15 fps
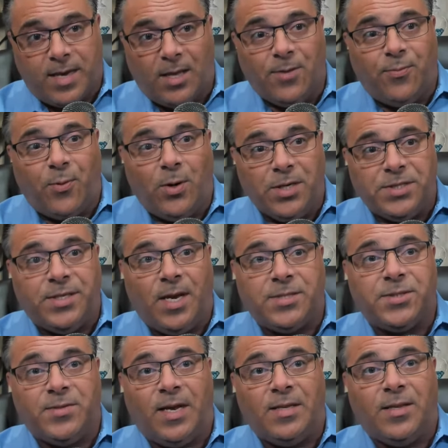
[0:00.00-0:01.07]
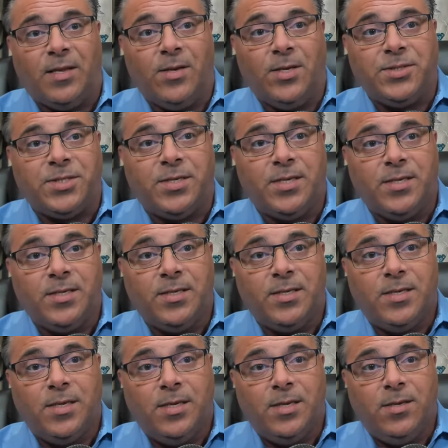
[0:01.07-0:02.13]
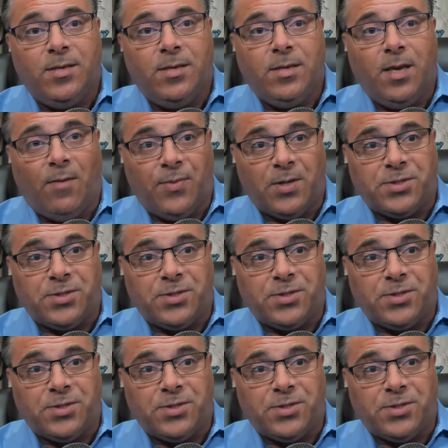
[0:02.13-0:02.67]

California's next on that list. If